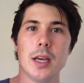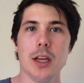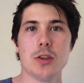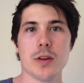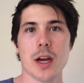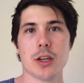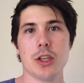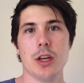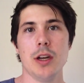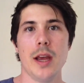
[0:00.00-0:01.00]

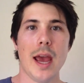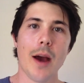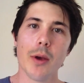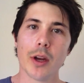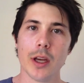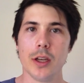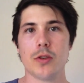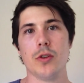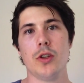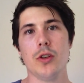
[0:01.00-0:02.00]
Introduction. How are we going to
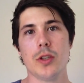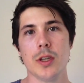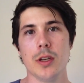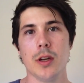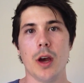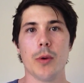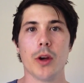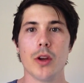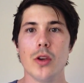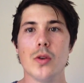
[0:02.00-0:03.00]
introduce it? Are we
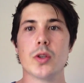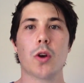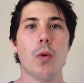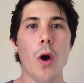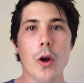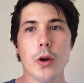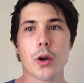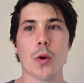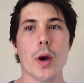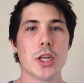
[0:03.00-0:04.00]
going to use a quote, a
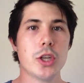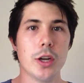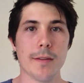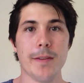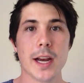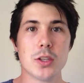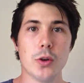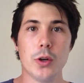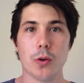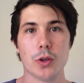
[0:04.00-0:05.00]
question, a
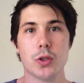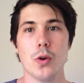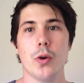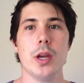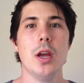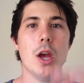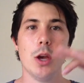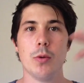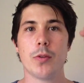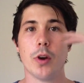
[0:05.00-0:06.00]
factoid, or a story?
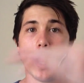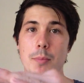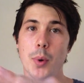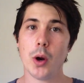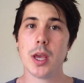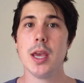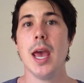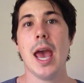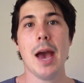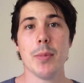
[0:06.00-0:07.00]
We've got our body.
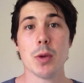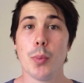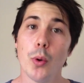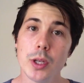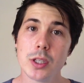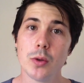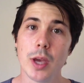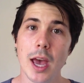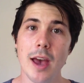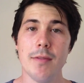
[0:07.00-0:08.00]
How many points do we
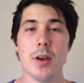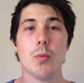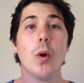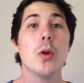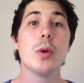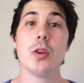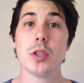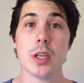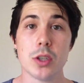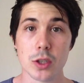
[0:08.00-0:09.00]
have, and what are we
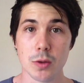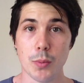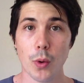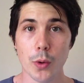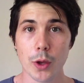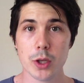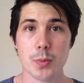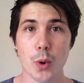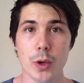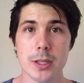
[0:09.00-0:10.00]
using to support those
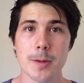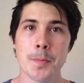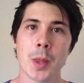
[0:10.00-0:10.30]
points?